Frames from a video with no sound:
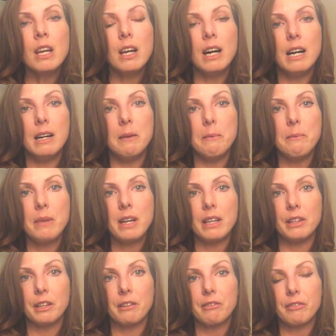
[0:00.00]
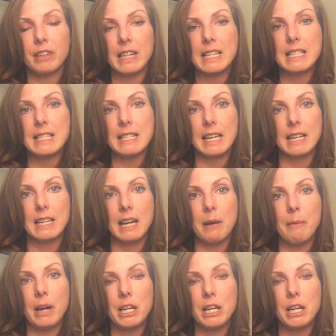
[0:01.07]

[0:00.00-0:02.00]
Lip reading: and they're afraid to stand up.